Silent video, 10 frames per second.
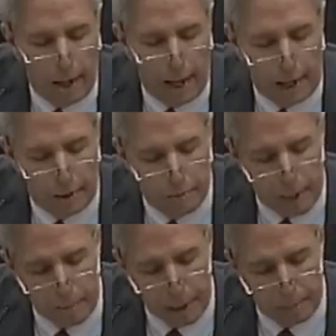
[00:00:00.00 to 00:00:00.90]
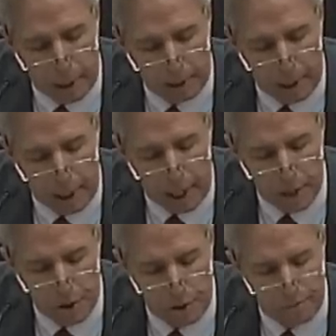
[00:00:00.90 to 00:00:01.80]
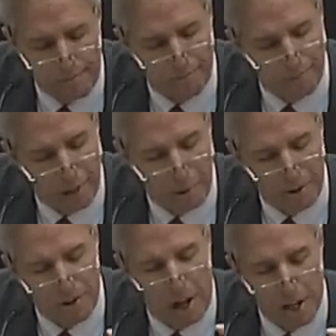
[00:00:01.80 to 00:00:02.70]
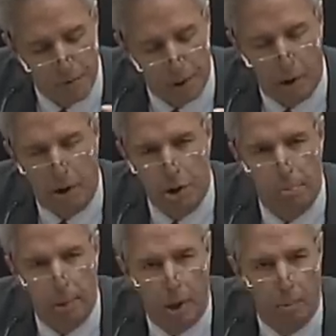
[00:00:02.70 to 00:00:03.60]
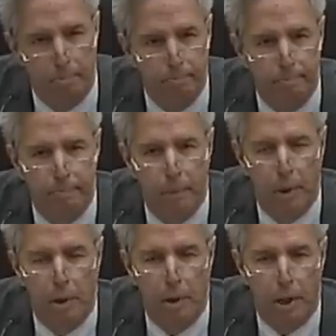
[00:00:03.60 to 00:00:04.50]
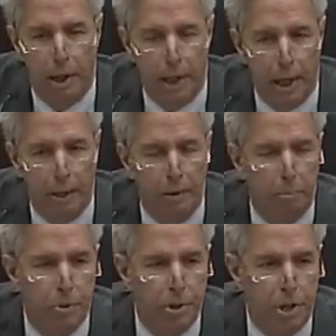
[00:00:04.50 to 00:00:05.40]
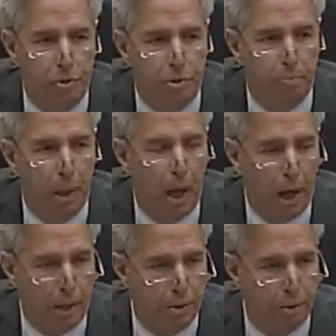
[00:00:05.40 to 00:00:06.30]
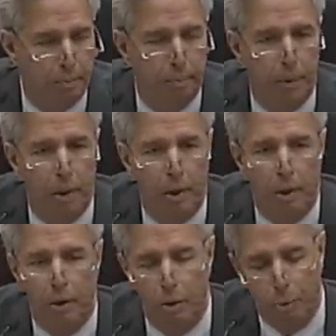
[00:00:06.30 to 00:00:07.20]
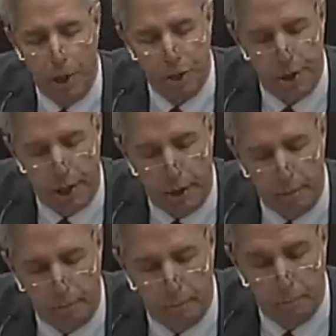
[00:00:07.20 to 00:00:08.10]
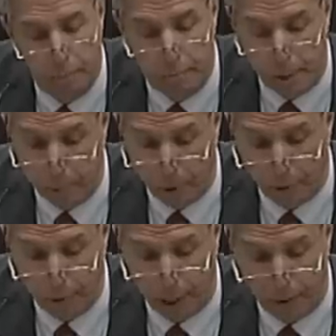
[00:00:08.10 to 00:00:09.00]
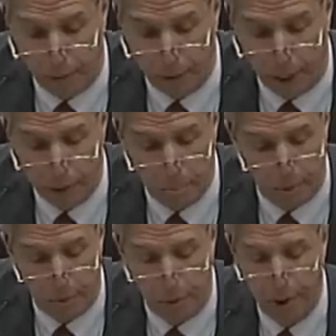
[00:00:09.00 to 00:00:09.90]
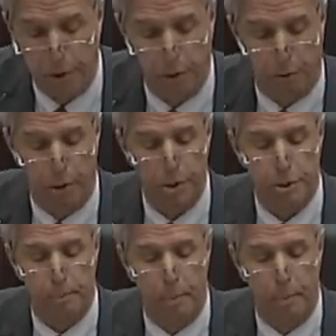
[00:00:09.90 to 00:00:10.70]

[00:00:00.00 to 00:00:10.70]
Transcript: Head of the baby about that age is maybe the size of a large plum. Again, the procedure is blind. You reach in, being careful not to perforate the uterus,